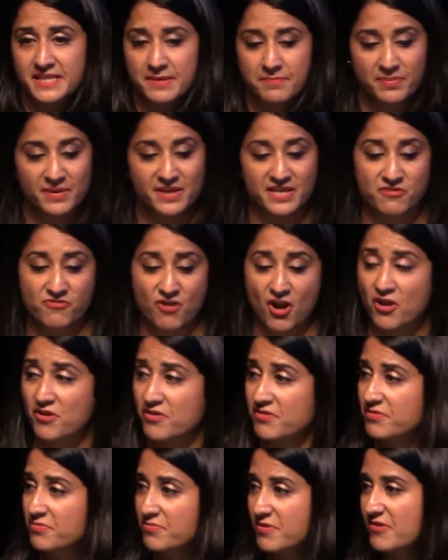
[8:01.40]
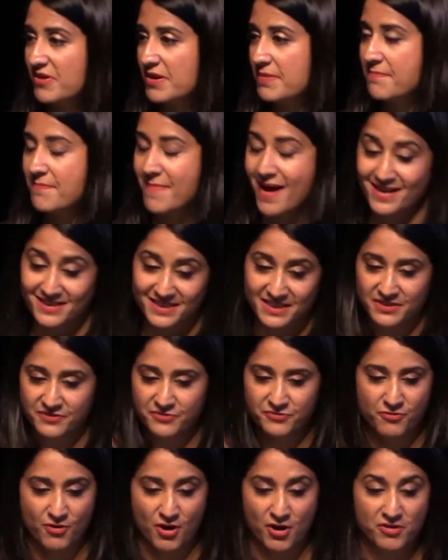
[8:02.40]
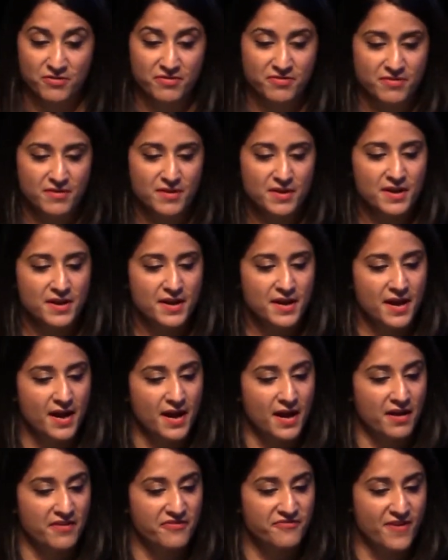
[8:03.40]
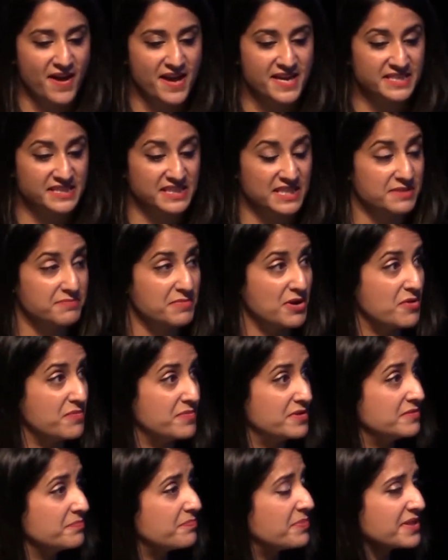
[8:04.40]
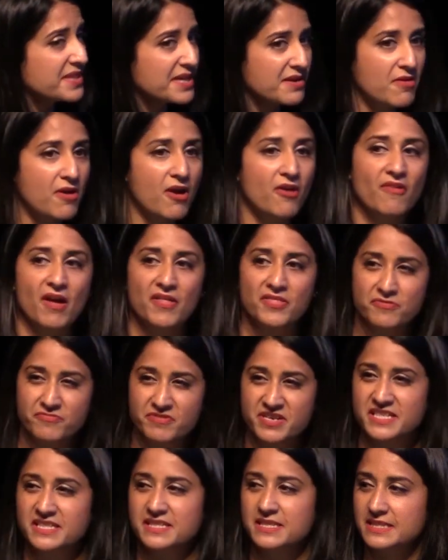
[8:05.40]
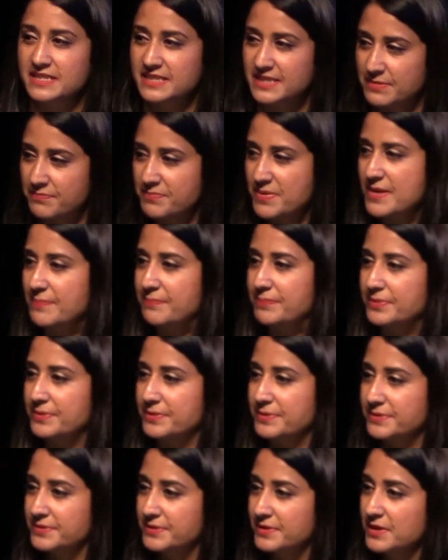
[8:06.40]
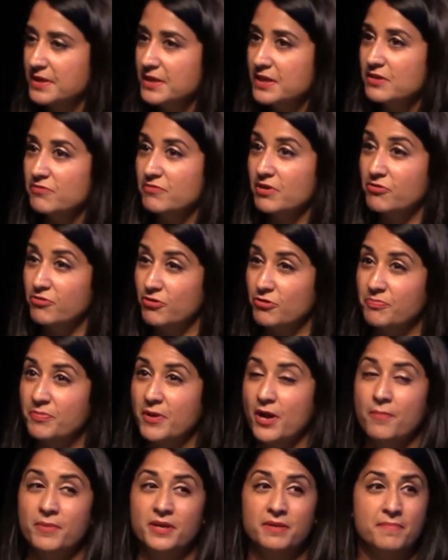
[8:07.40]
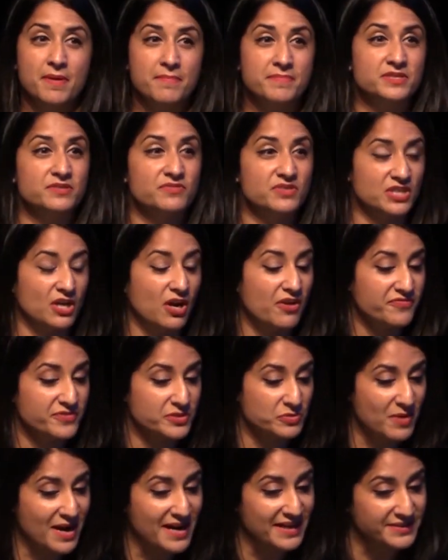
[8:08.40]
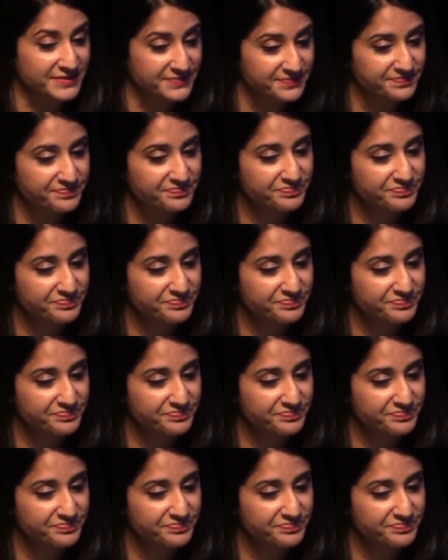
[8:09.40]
simply growth. We're in a massive growth phase at the moment, but there are other reasons that people recruit permanent members of staff as well.